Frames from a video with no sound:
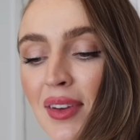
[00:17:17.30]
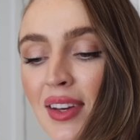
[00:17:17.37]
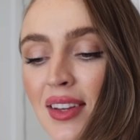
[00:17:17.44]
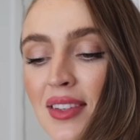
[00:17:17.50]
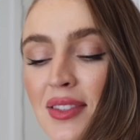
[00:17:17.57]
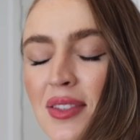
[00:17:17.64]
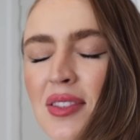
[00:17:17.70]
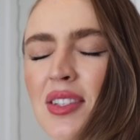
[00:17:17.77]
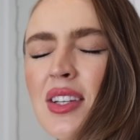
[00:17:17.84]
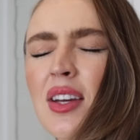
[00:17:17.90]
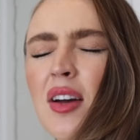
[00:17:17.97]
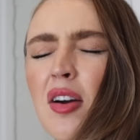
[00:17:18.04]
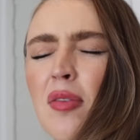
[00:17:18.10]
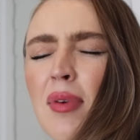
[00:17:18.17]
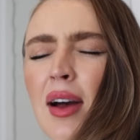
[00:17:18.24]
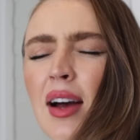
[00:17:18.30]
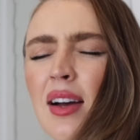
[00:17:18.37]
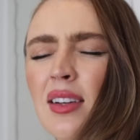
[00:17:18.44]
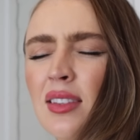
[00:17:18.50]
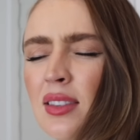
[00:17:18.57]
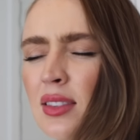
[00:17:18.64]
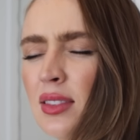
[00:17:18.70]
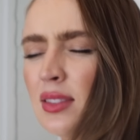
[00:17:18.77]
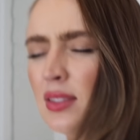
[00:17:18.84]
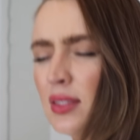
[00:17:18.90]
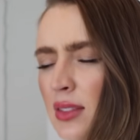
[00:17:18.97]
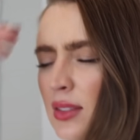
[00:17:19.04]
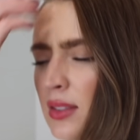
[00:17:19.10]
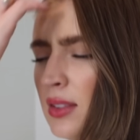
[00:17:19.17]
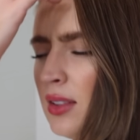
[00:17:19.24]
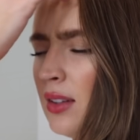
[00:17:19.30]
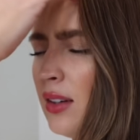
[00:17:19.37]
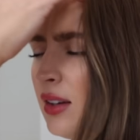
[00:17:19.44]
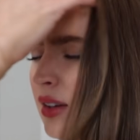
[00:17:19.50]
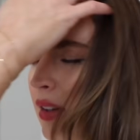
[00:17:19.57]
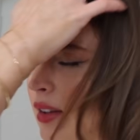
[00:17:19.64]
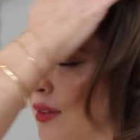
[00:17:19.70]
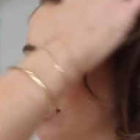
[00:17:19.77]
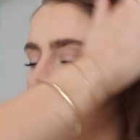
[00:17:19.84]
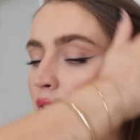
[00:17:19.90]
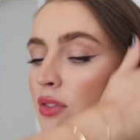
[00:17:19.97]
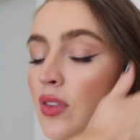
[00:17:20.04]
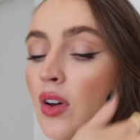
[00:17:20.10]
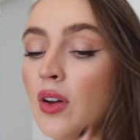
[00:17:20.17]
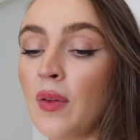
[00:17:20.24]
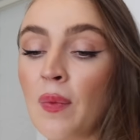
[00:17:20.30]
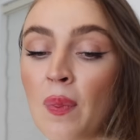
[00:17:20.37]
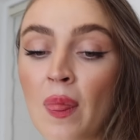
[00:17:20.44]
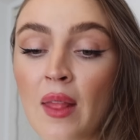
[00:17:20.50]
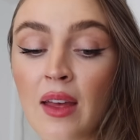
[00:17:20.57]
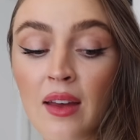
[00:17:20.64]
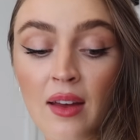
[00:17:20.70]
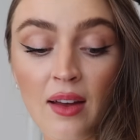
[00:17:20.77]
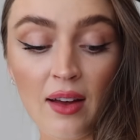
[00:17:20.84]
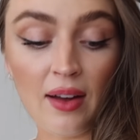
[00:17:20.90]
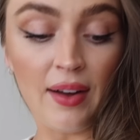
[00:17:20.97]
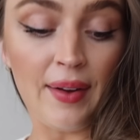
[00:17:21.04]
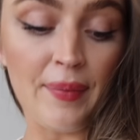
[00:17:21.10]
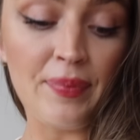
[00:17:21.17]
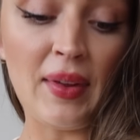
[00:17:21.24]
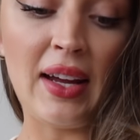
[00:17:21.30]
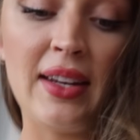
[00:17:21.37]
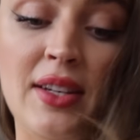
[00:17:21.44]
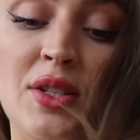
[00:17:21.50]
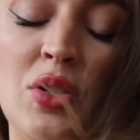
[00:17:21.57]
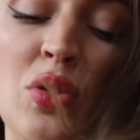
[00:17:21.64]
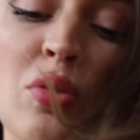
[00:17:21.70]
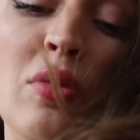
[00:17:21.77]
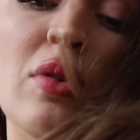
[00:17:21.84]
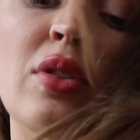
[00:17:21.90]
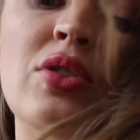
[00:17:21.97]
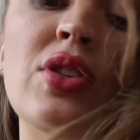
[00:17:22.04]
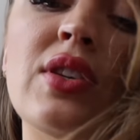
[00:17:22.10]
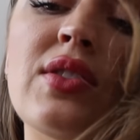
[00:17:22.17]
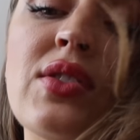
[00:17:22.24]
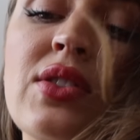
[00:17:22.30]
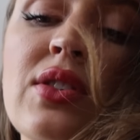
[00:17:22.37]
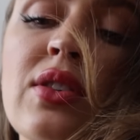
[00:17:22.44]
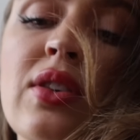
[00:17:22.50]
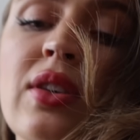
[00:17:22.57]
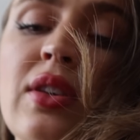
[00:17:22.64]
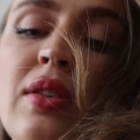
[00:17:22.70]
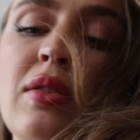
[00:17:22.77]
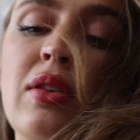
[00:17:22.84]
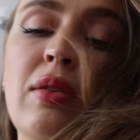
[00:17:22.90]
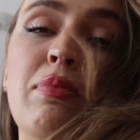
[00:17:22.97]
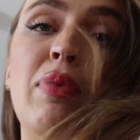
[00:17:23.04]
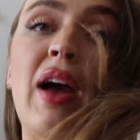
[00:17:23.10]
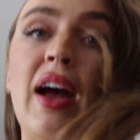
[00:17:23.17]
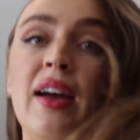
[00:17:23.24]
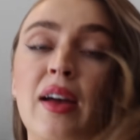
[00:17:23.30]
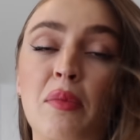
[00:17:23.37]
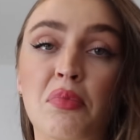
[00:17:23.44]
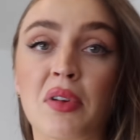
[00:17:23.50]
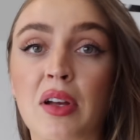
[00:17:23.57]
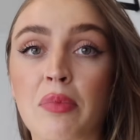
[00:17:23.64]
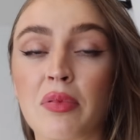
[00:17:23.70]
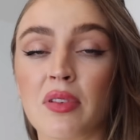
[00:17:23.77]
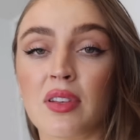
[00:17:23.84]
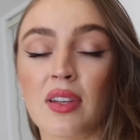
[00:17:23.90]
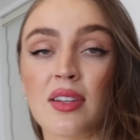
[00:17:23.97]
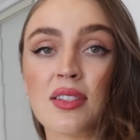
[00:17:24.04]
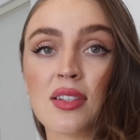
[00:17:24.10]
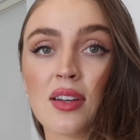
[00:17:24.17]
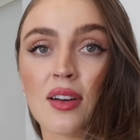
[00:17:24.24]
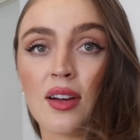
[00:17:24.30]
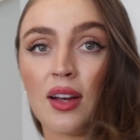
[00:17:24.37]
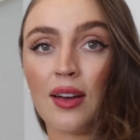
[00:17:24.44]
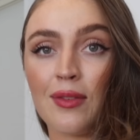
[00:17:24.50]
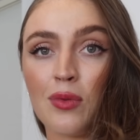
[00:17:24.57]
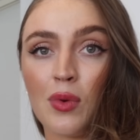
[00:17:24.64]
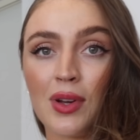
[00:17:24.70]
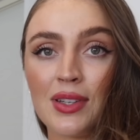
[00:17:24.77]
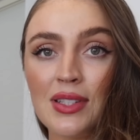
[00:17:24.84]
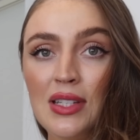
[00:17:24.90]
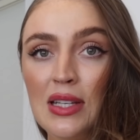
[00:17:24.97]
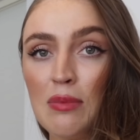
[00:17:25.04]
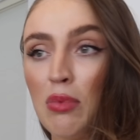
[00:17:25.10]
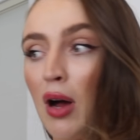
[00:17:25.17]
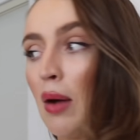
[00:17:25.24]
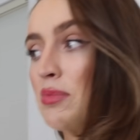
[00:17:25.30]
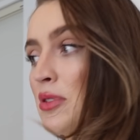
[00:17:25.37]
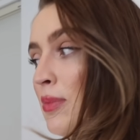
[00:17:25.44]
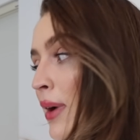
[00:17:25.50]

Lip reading: in a sushi coma. Oh, I'm so full. I need to just pack up a couple things here. I have one Depop to